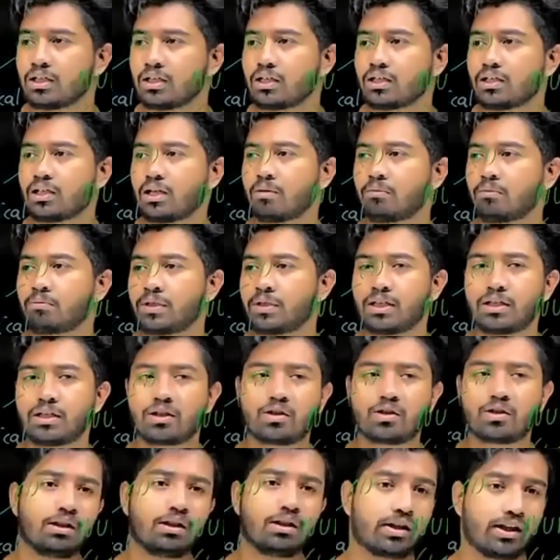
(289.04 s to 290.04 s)
Num
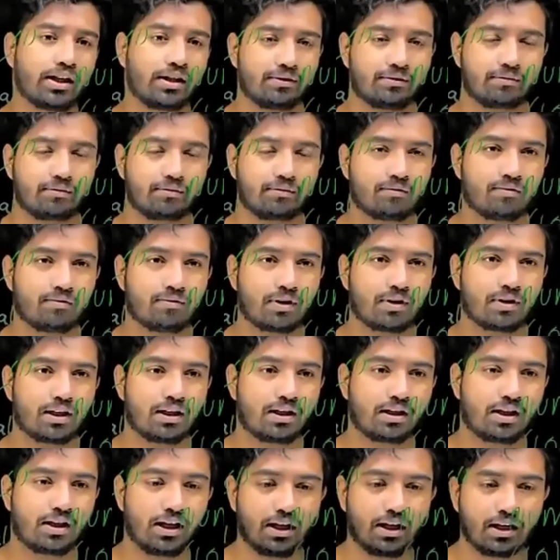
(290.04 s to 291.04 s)
equal 10.
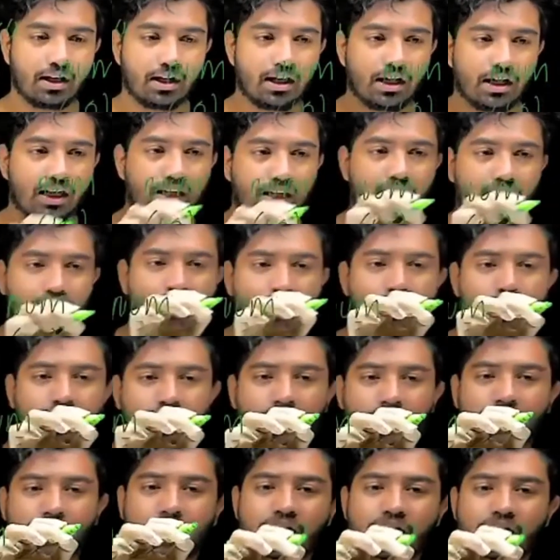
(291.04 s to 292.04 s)
Okay,
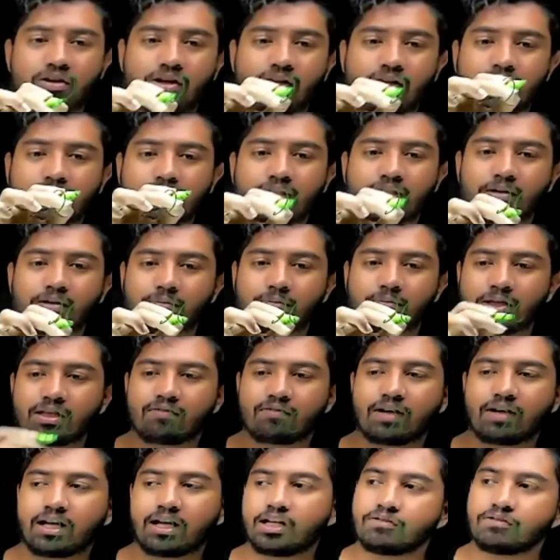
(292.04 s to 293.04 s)
can you say me the
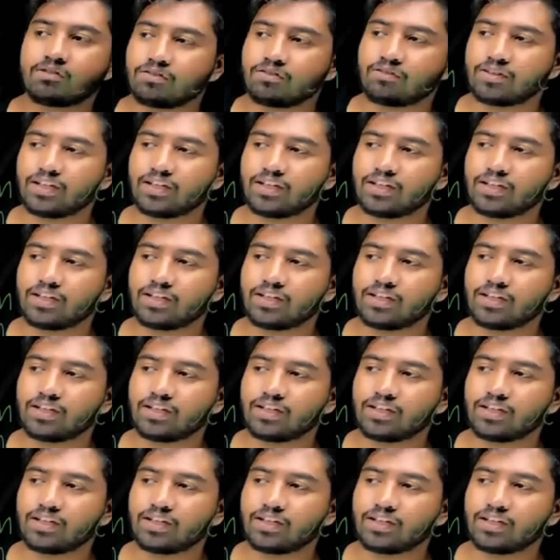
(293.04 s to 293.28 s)
value of